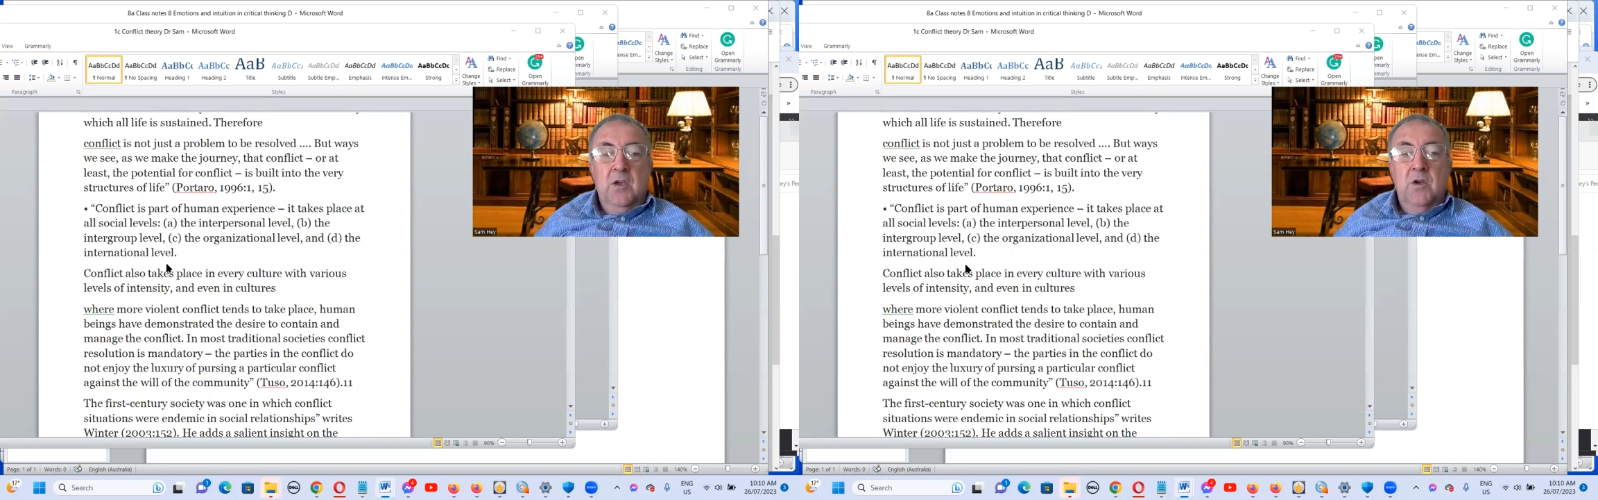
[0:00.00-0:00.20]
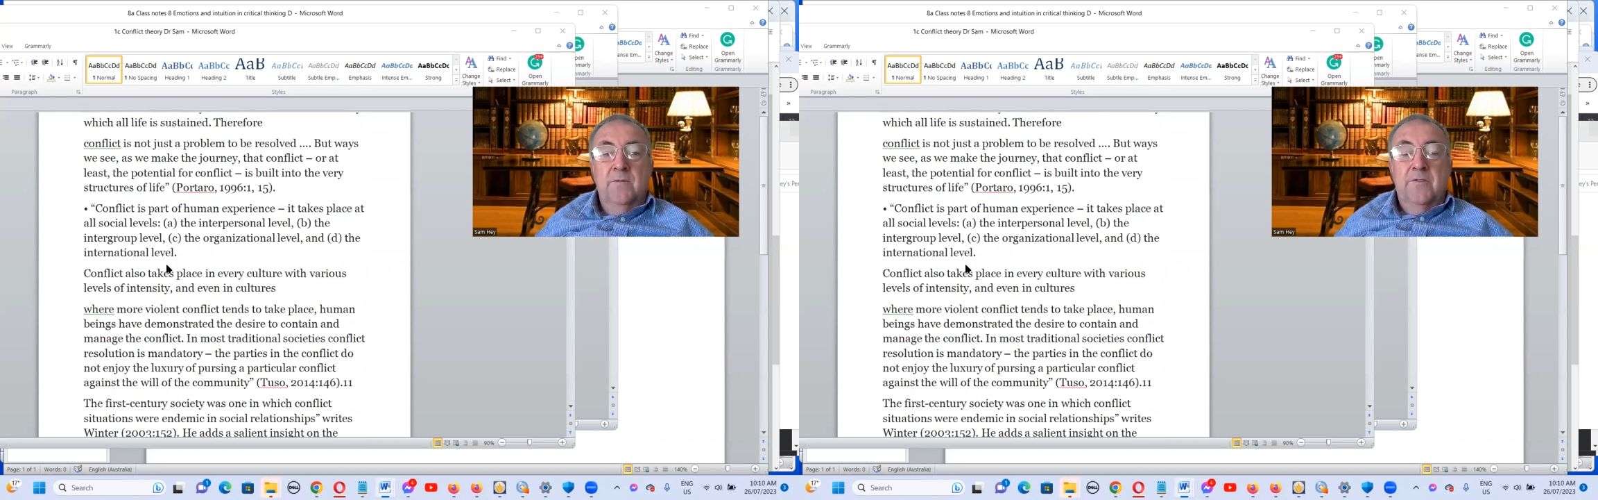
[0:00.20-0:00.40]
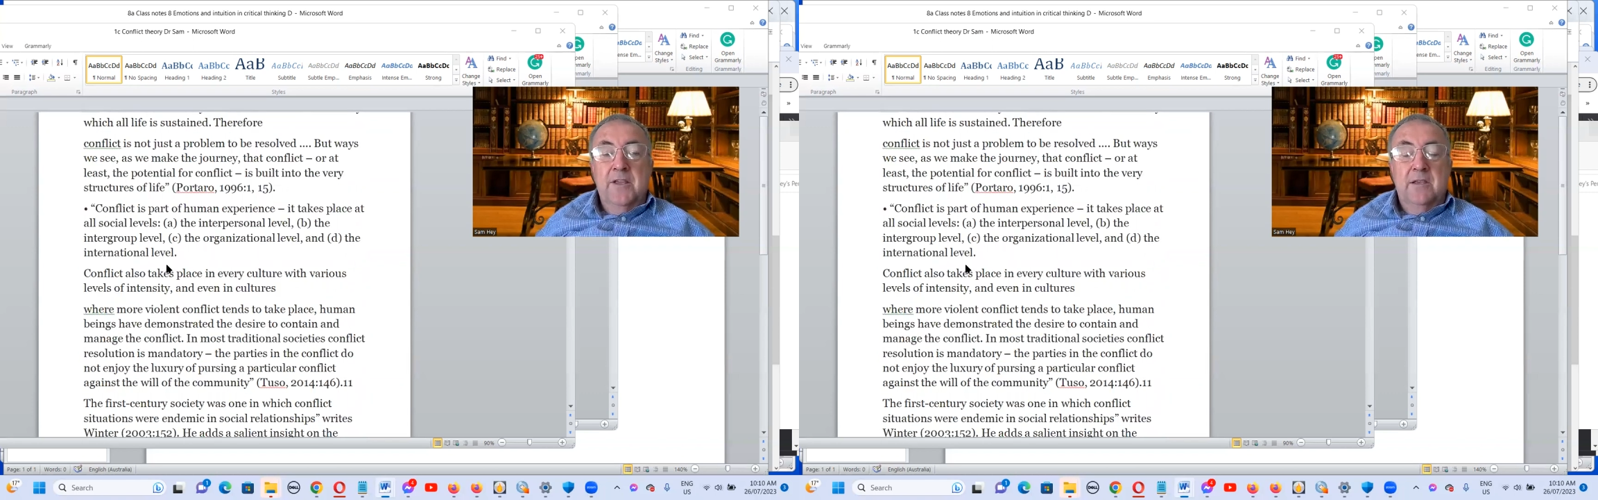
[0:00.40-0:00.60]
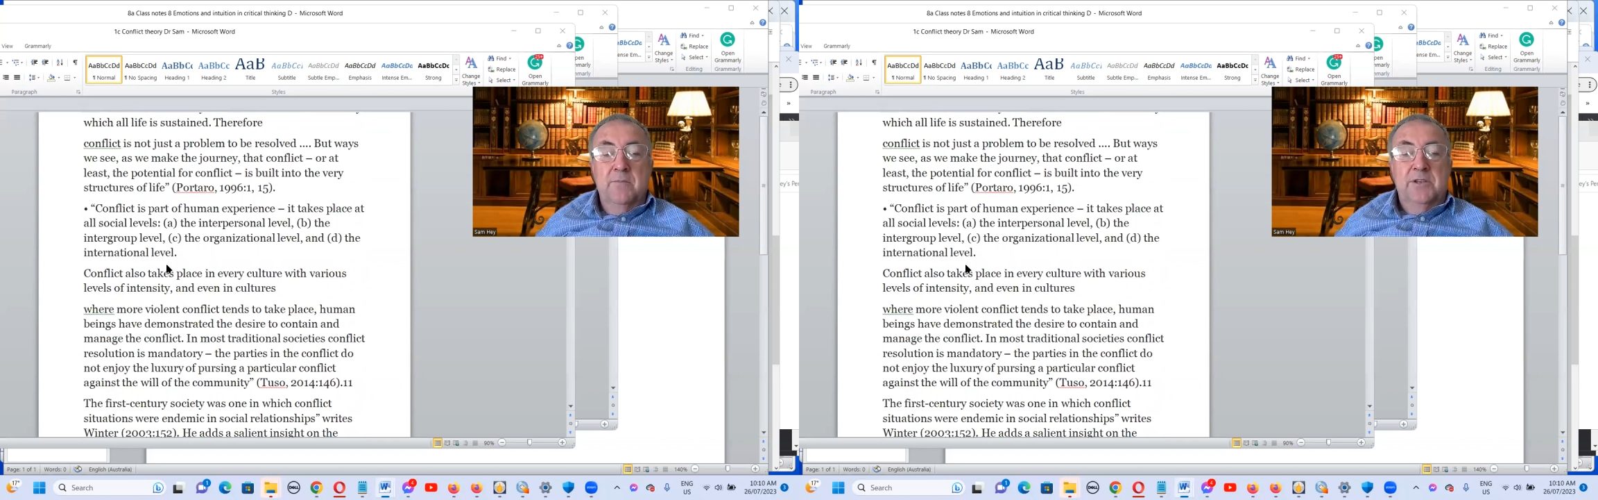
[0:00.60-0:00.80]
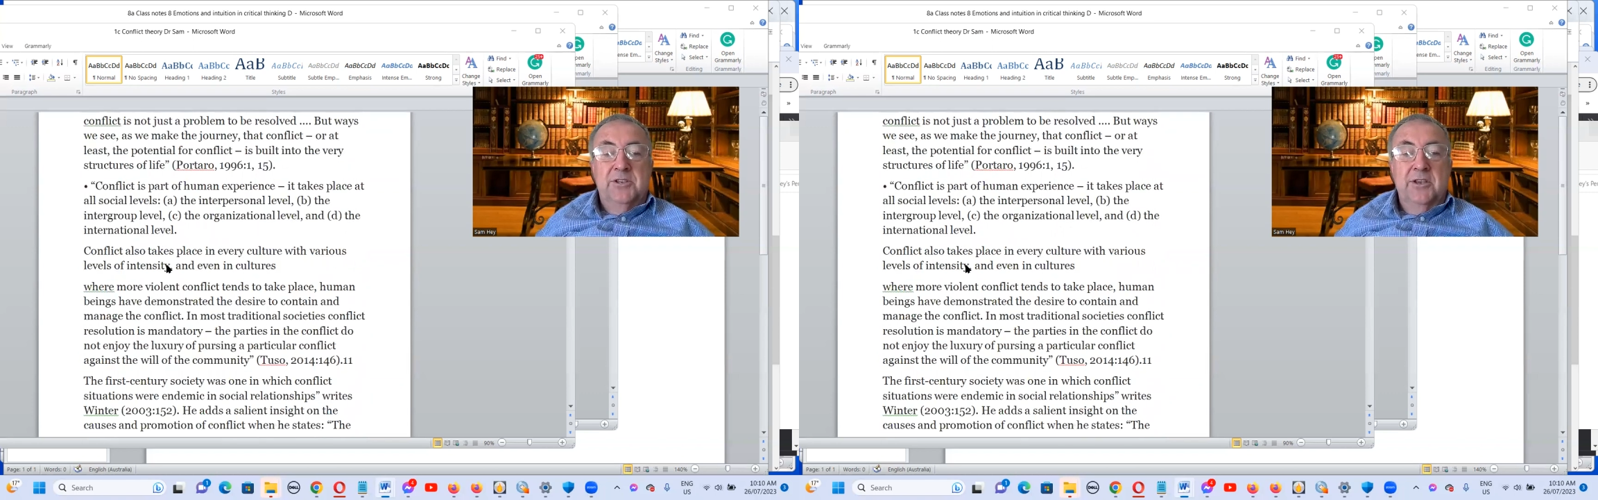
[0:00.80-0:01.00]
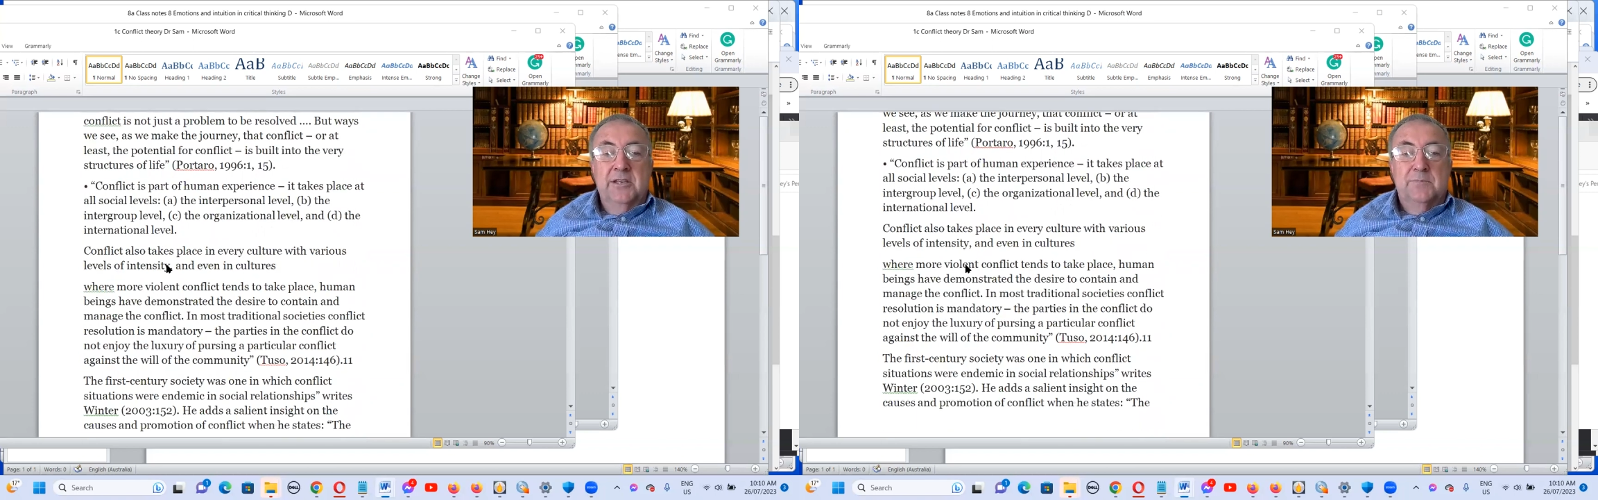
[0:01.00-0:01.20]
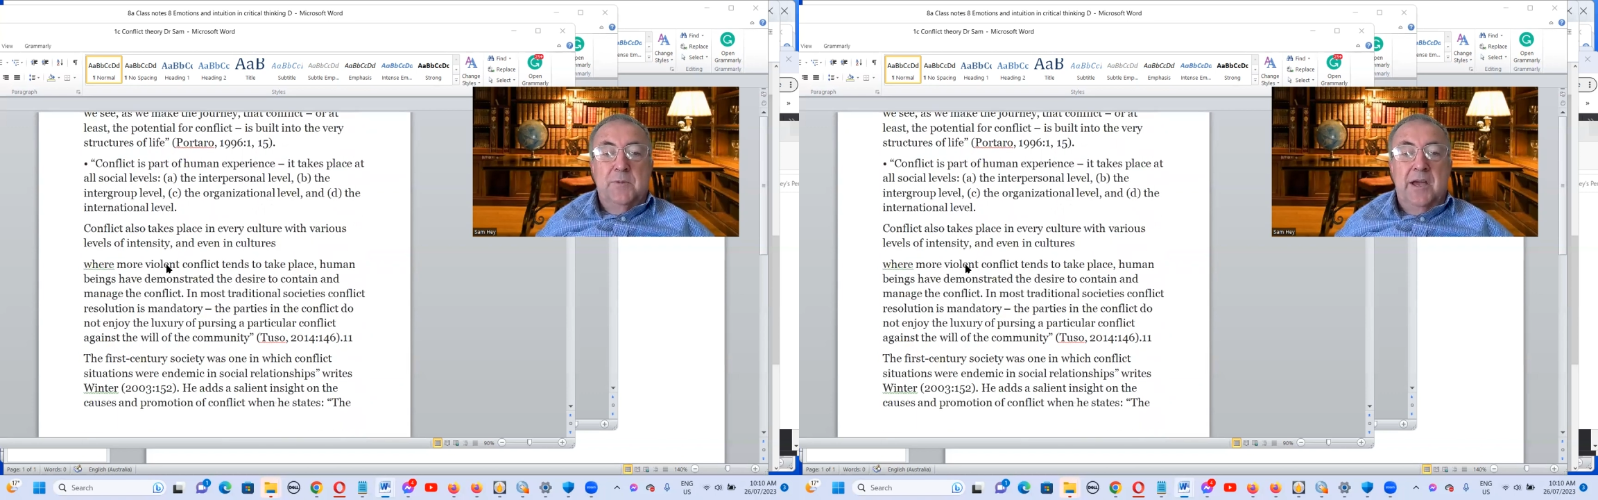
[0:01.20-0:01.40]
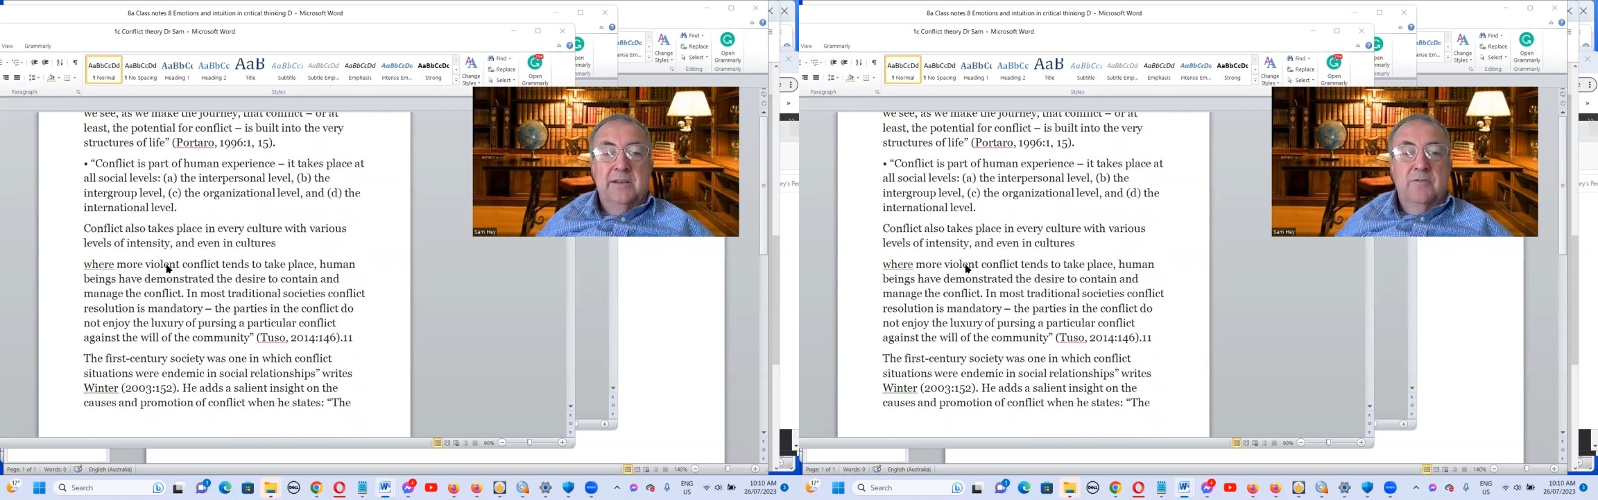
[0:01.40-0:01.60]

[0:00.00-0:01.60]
Conflict can be seen as part